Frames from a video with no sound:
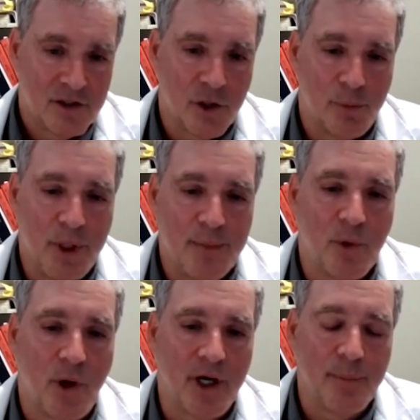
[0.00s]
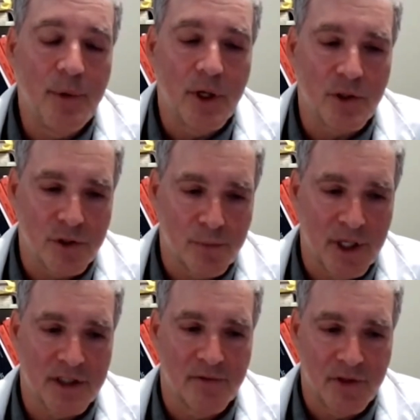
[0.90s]
So people on
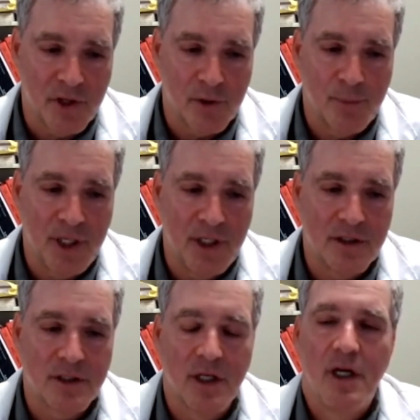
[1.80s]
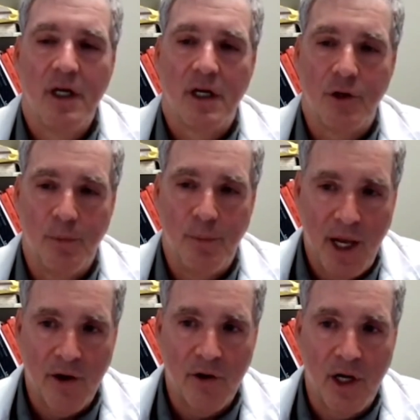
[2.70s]
immunosuppressive therapies,
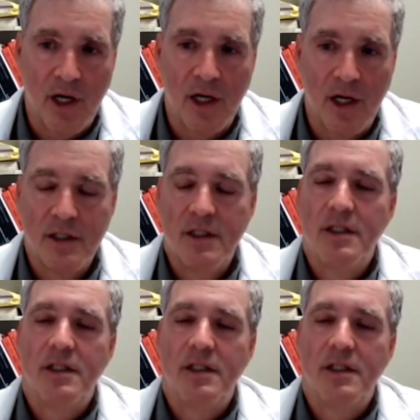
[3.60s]
Humira,